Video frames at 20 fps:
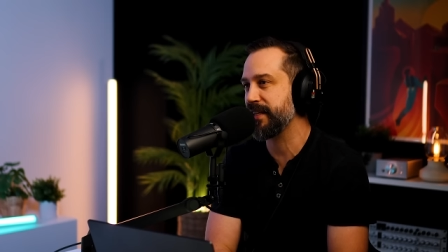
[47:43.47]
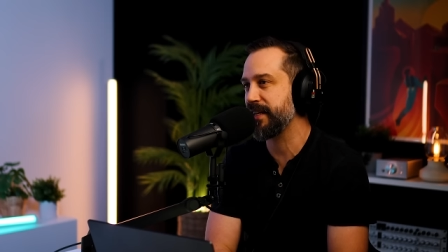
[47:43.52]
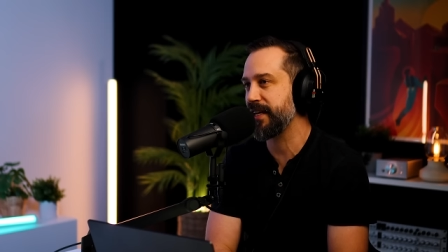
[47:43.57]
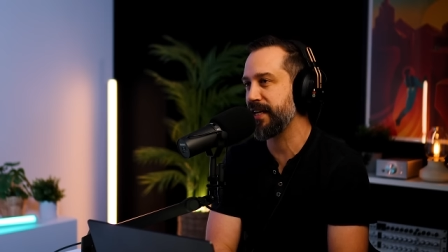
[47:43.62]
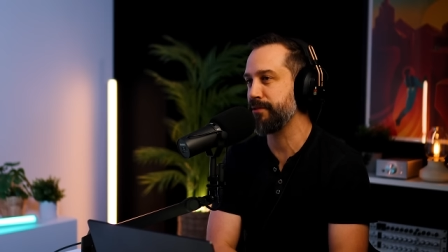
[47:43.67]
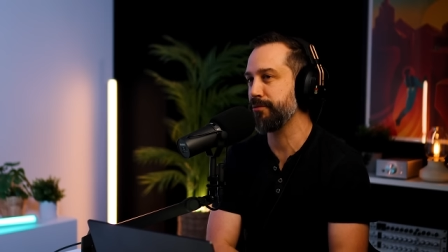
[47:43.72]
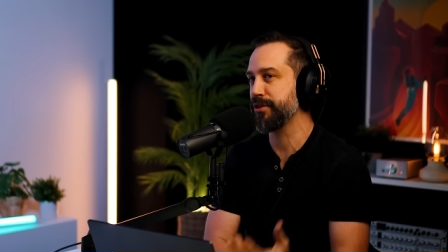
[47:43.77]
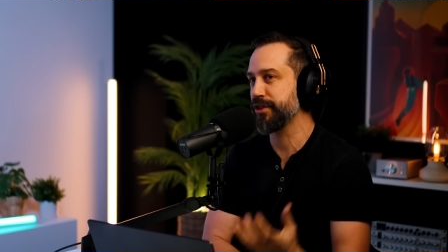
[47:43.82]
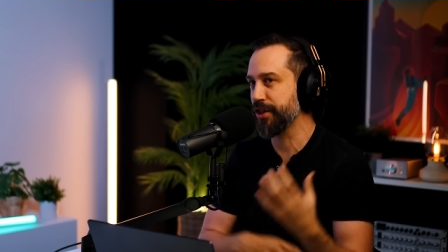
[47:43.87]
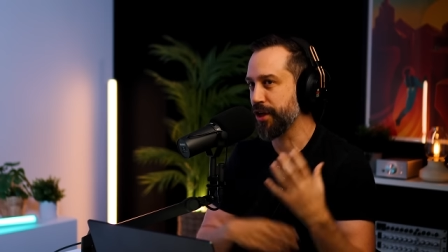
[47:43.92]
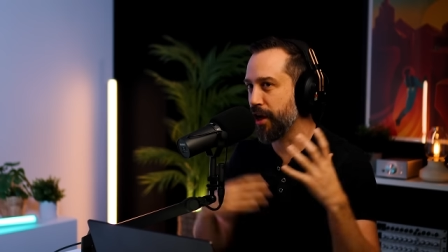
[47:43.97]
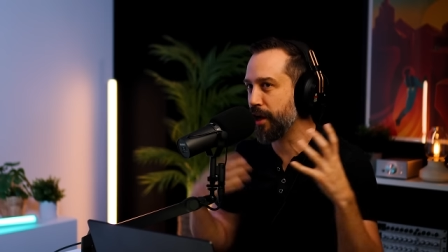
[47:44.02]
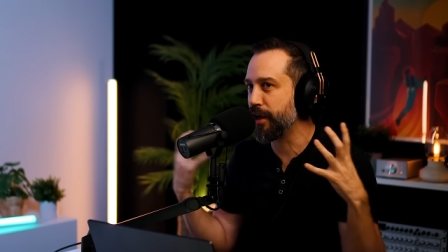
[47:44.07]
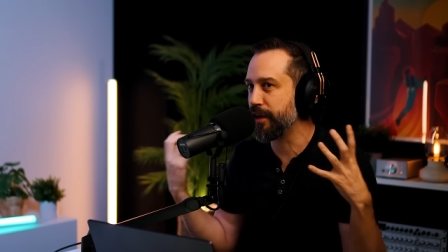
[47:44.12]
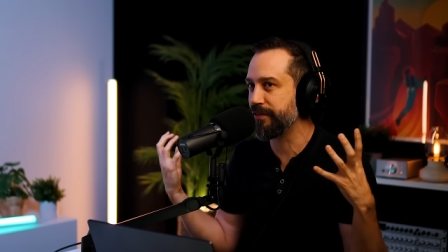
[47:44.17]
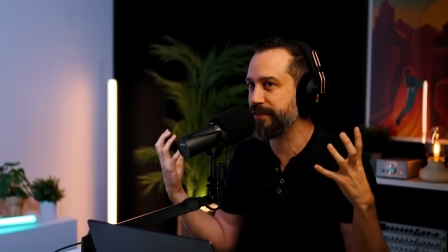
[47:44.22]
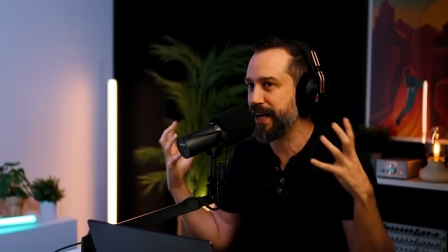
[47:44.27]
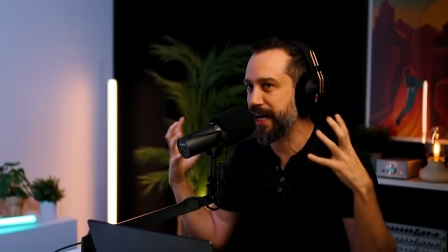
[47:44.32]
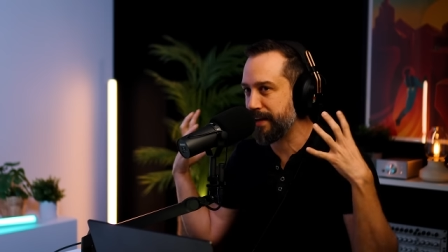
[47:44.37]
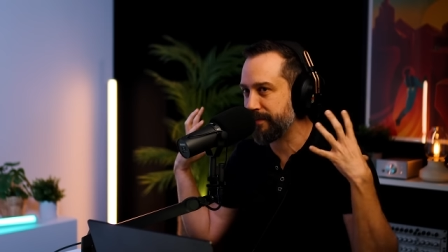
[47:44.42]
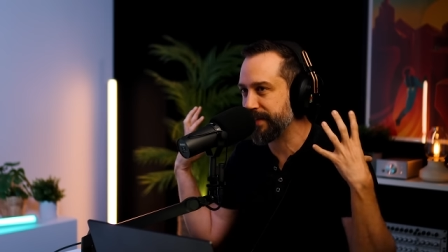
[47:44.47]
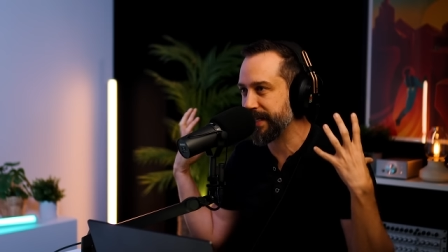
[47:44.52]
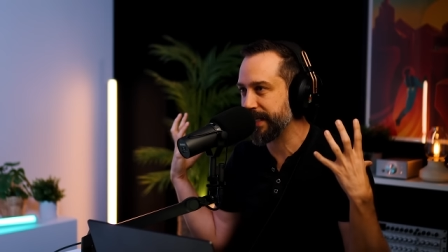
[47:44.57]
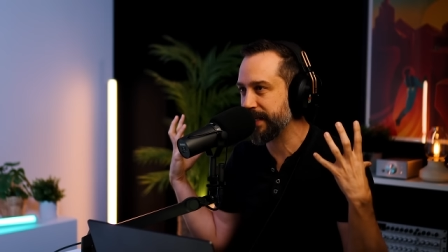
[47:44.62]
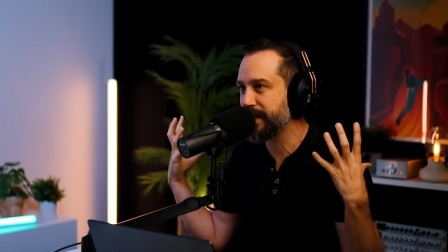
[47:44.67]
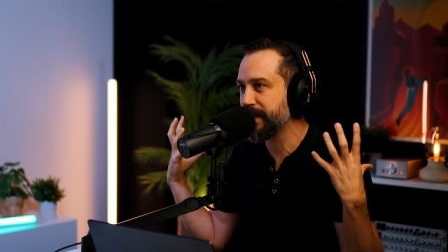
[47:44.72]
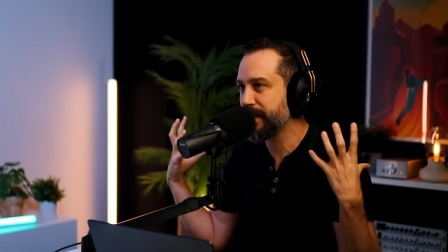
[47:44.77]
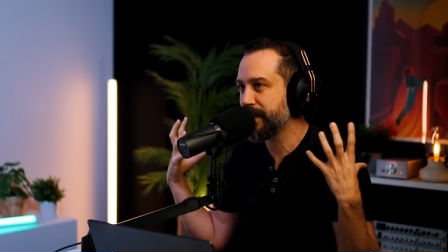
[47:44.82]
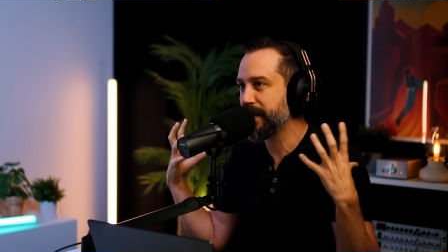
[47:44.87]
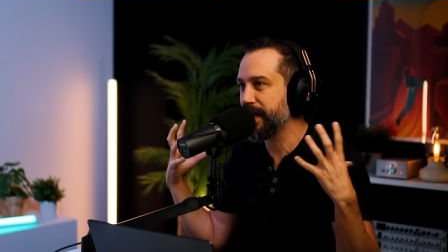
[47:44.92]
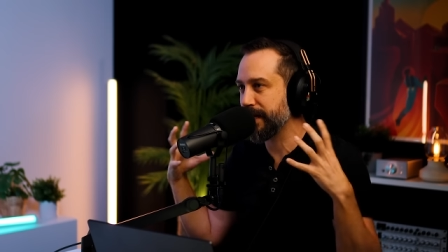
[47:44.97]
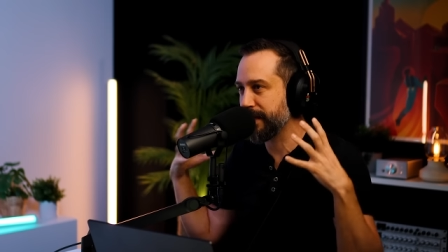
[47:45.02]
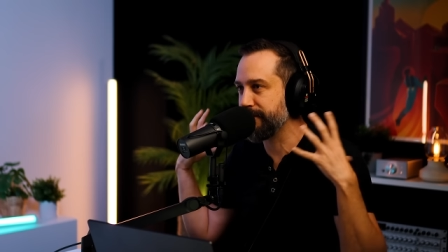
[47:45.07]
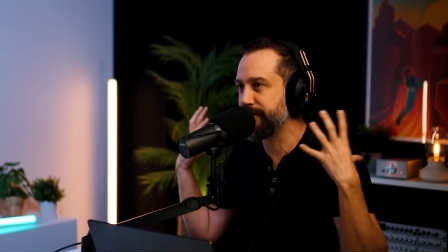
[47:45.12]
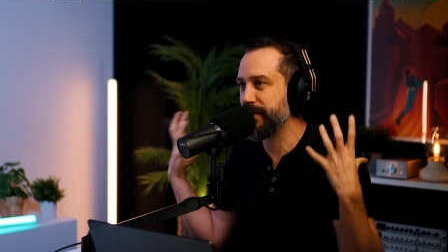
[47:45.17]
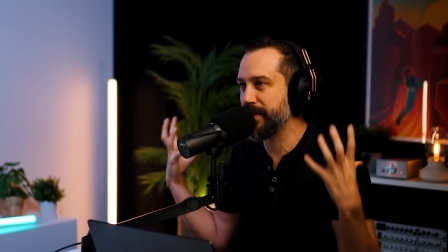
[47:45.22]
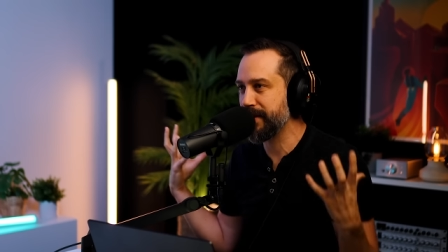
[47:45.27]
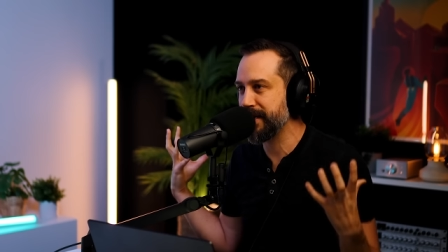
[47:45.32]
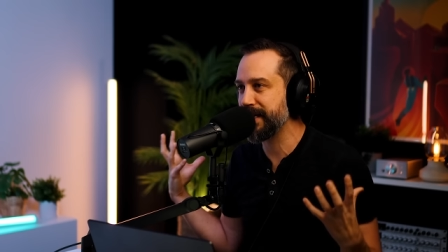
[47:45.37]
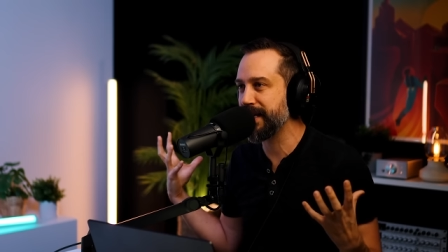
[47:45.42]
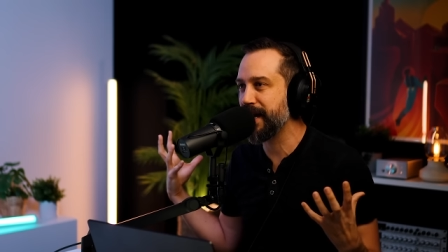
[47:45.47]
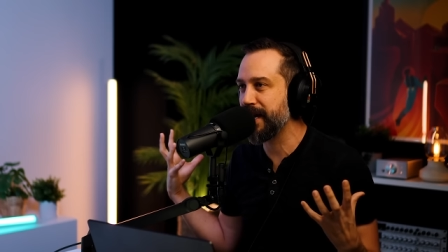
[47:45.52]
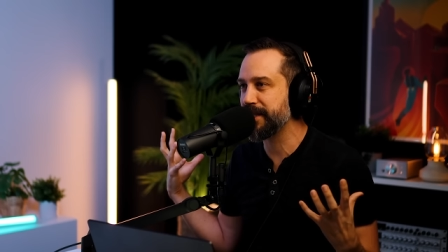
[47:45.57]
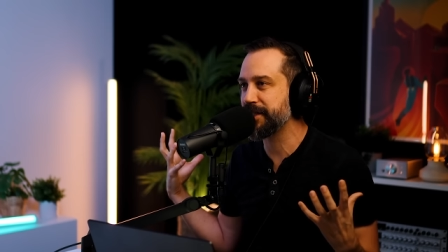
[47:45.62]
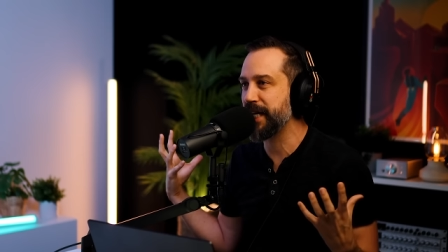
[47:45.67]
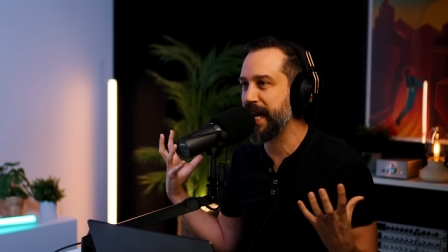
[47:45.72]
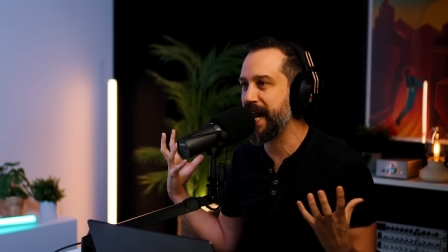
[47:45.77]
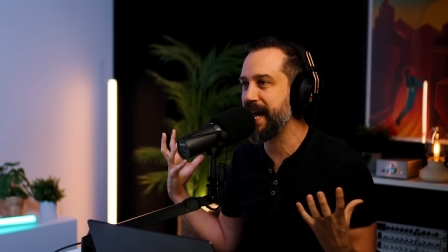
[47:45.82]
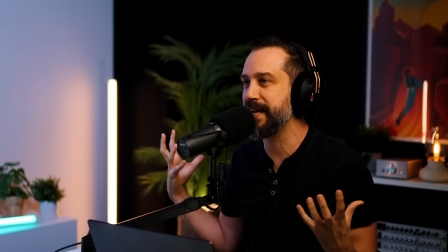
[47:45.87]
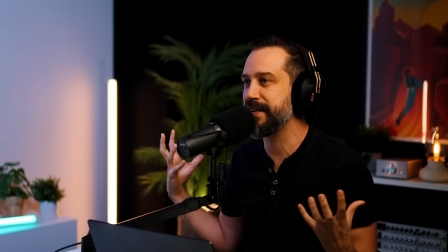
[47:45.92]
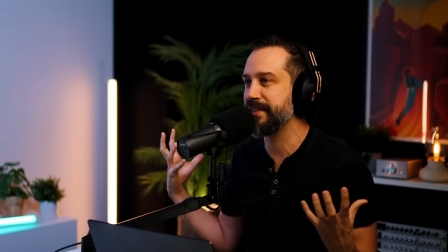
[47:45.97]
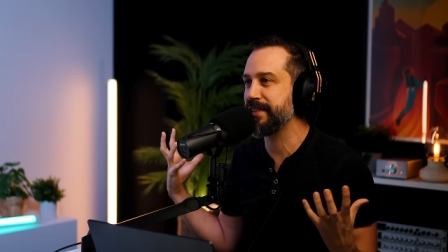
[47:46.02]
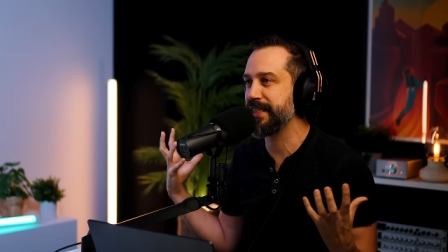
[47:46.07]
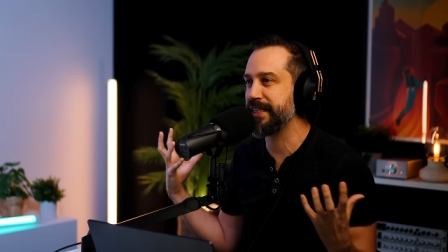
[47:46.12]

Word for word: that he was known for having like a very large head.